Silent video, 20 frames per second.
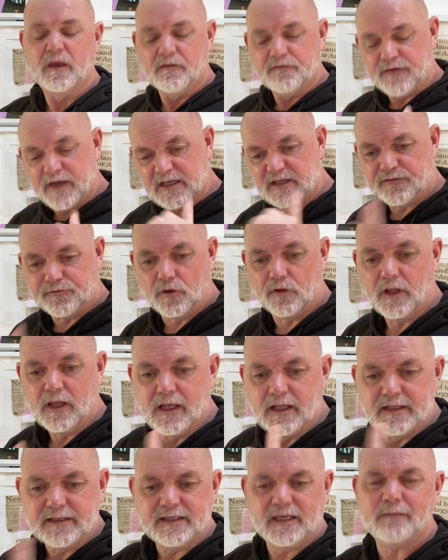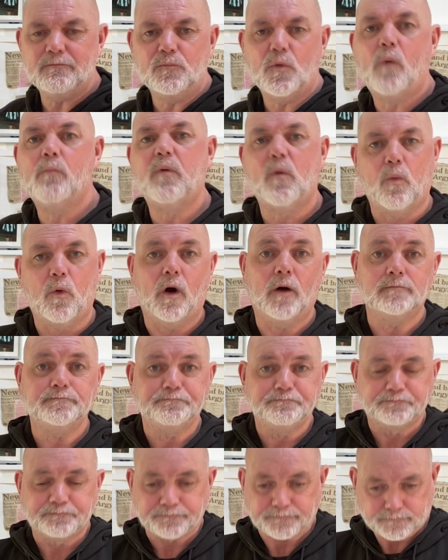First of all, tip number one,
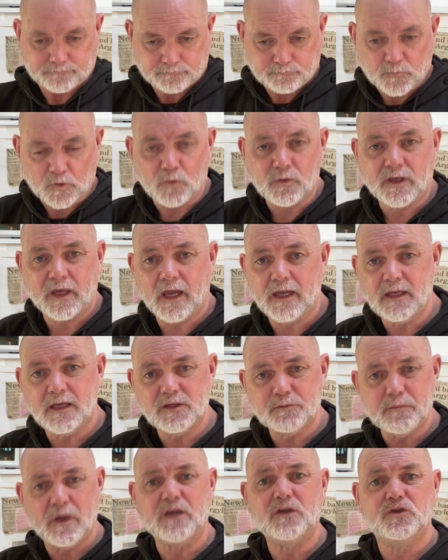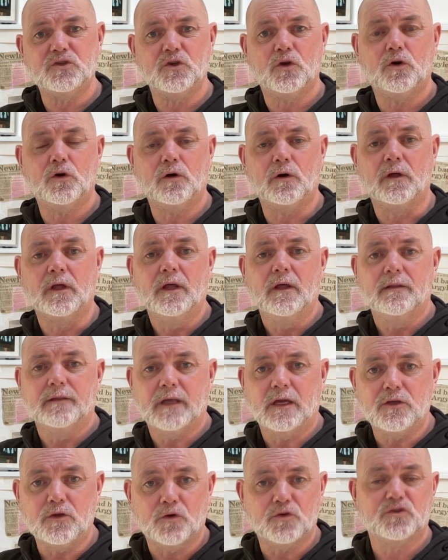okay, is make sure
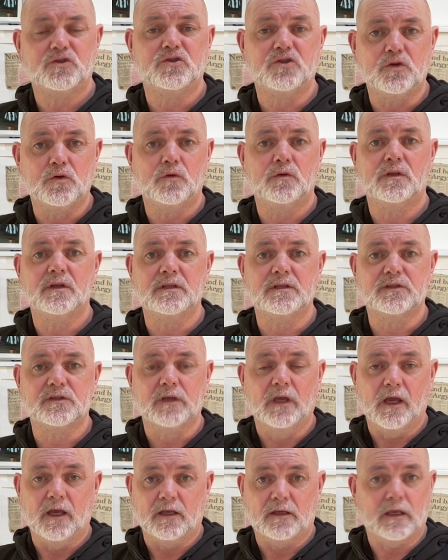that your students,